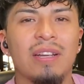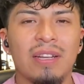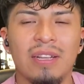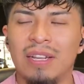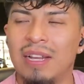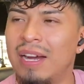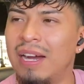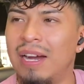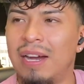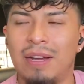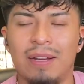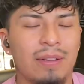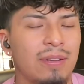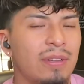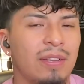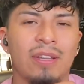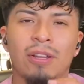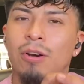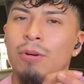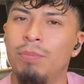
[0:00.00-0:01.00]
Nah,
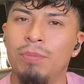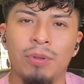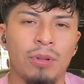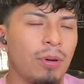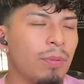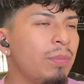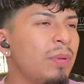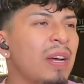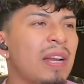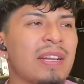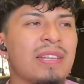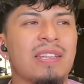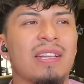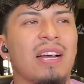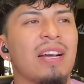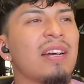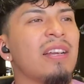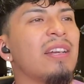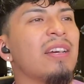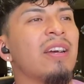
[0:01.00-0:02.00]
nope, that is
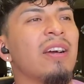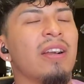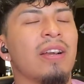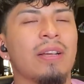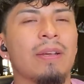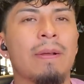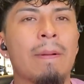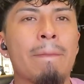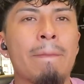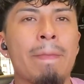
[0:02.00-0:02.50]
not gonna cut it.